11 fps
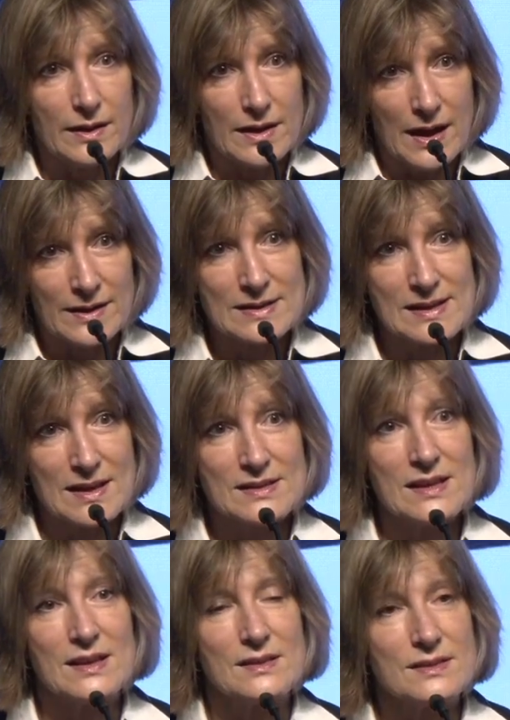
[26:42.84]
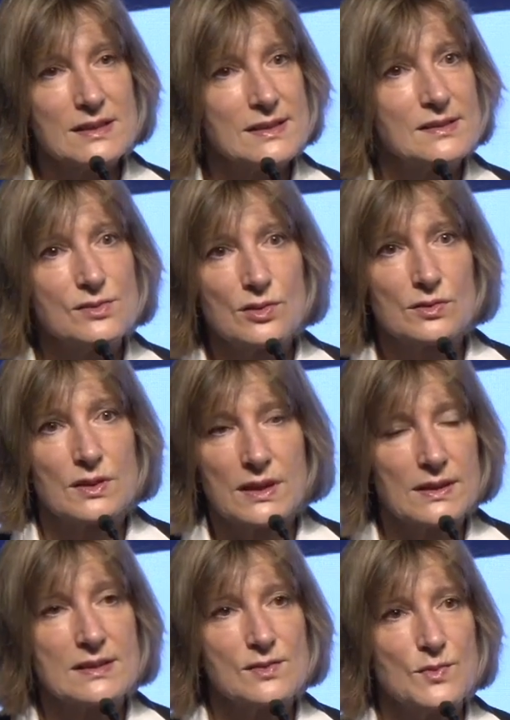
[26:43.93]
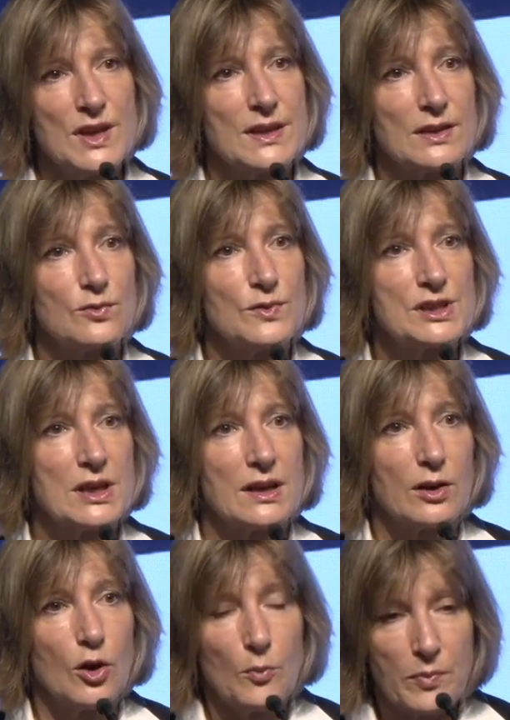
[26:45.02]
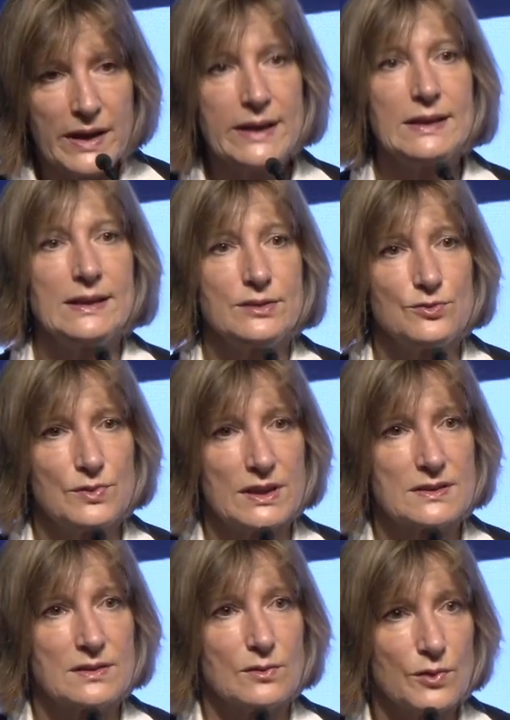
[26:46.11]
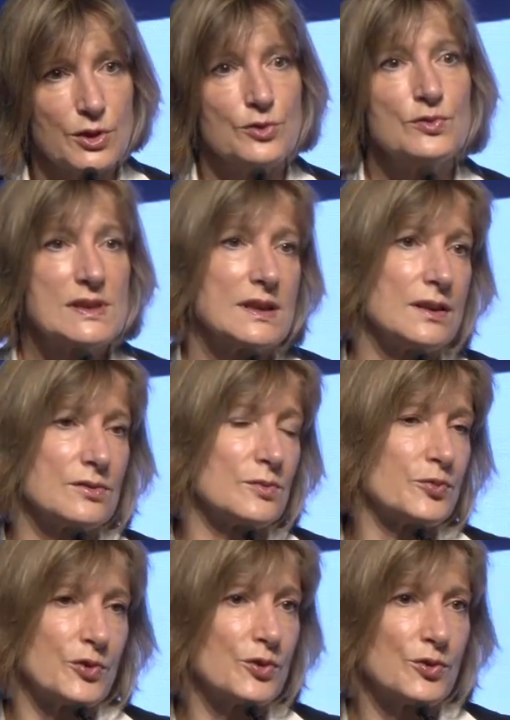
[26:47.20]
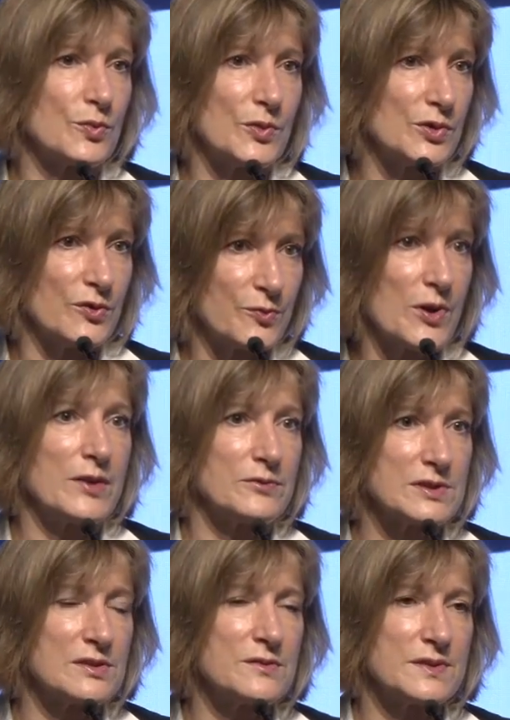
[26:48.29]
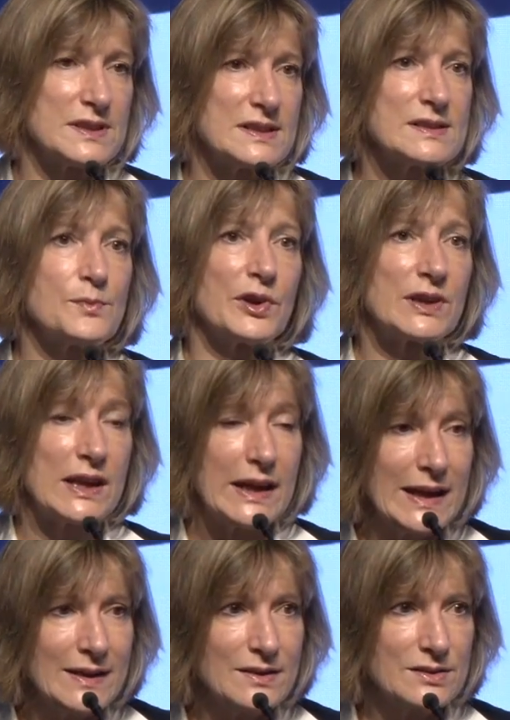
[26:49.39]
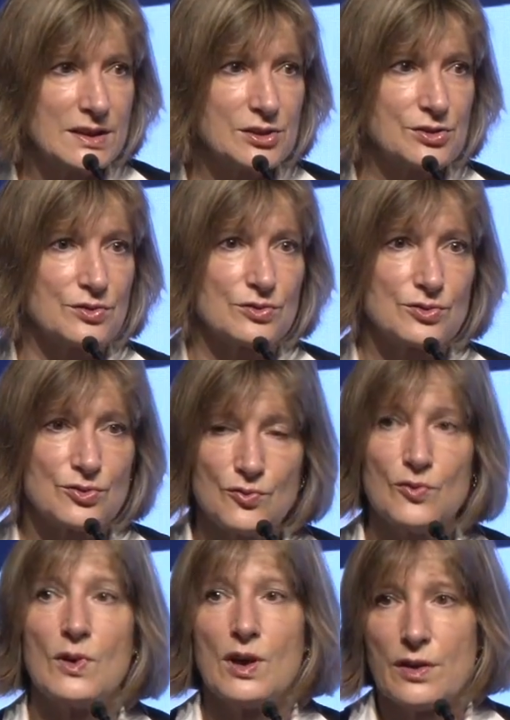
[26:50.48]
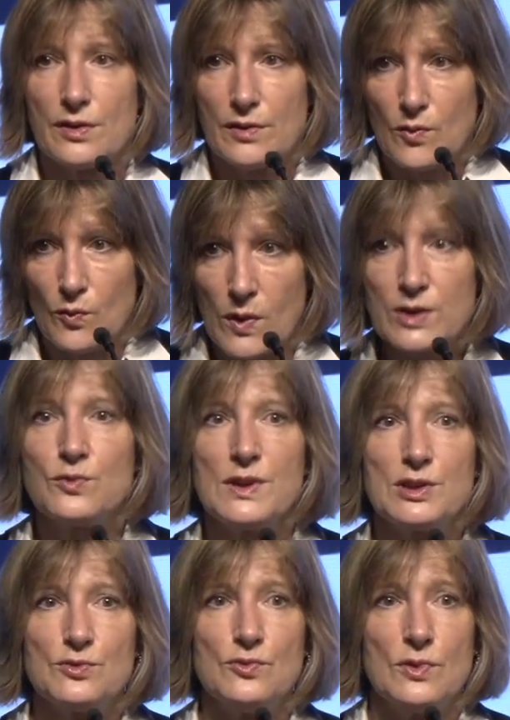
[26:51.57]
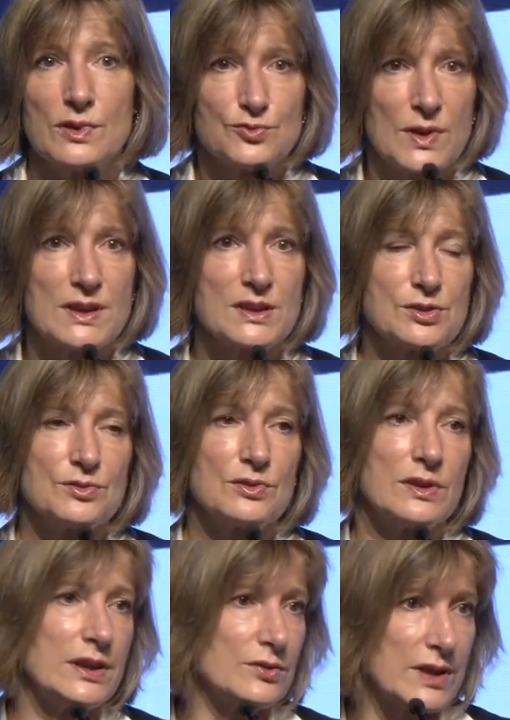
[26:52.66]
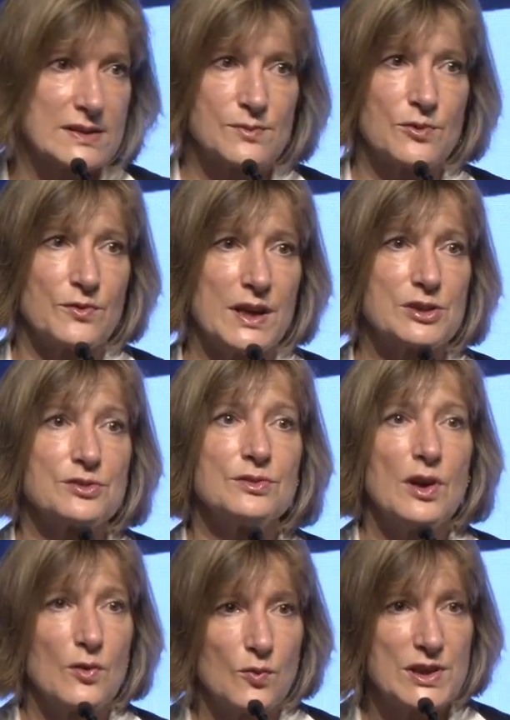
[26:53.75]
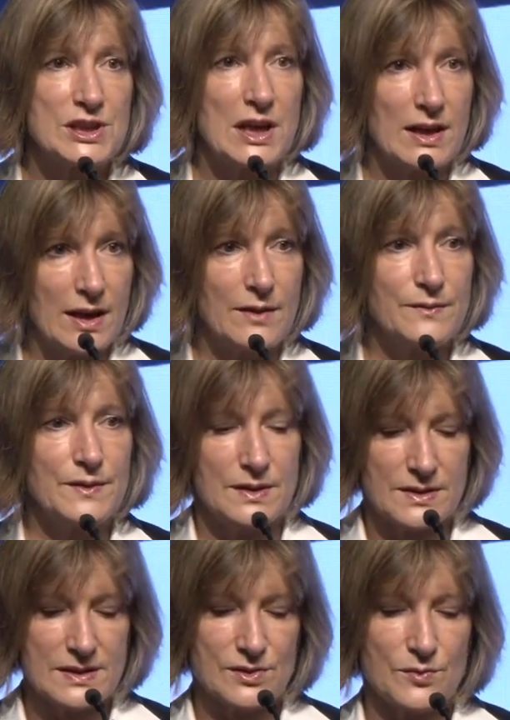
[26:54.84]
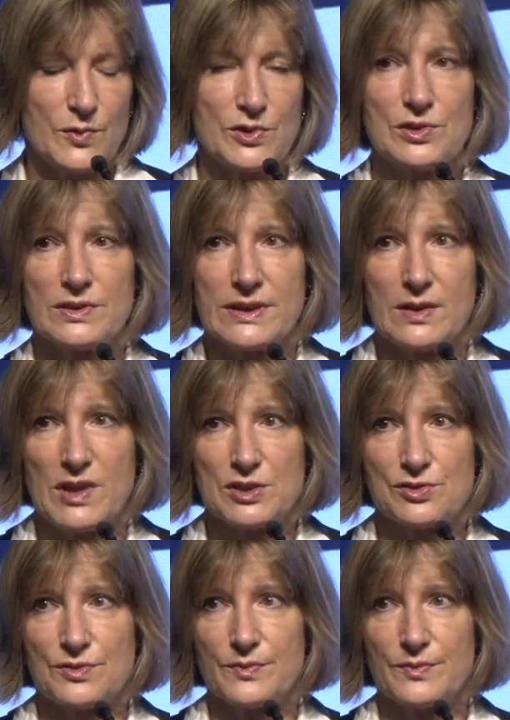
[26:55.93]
and as I say, this is not, it doesn't mean that we shall completely do it using the procurement of private services, but in addition to what we do traditionally on exploration, we shall have this commercial dimension.